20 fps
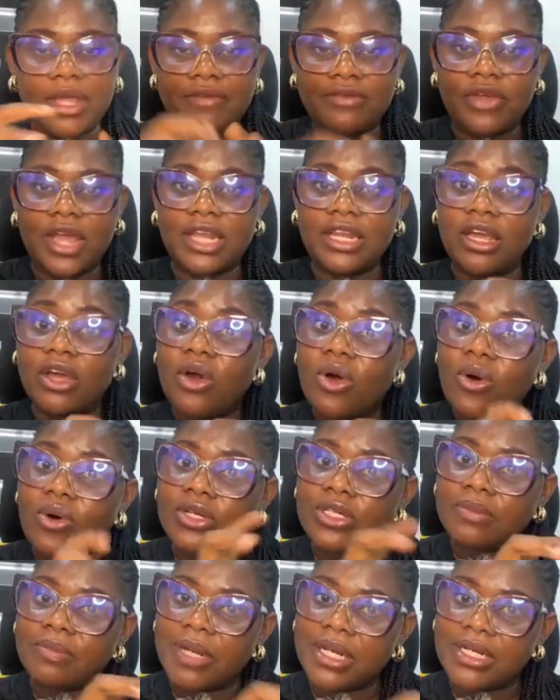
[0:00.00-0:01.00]
But if you're in a
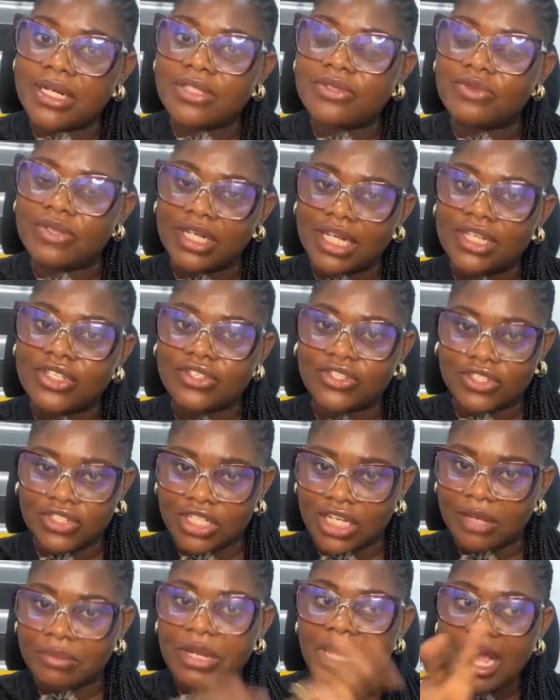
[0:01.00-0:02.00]
codependent
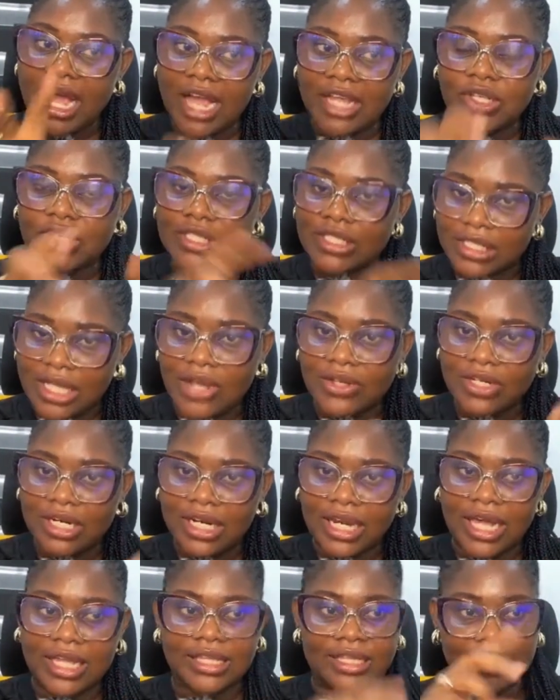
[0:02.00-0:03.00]
relationship and you're
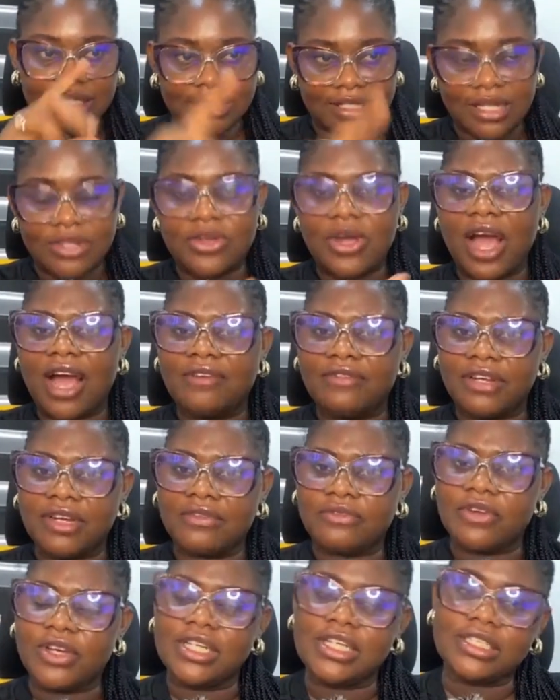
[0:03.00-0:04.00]
sounding like this, then you have an
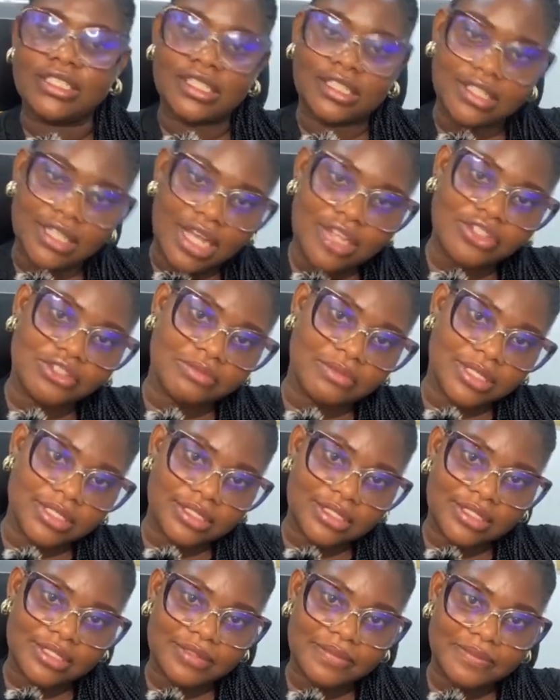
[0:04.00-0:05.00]
avoidant
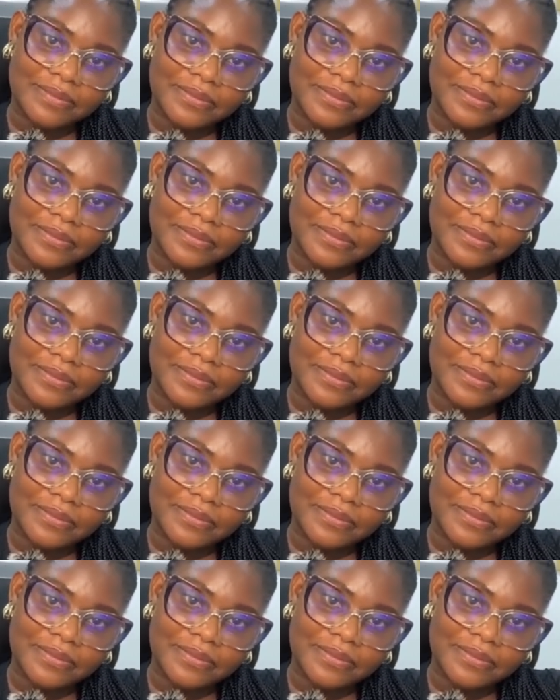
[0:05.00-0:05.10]
attachment.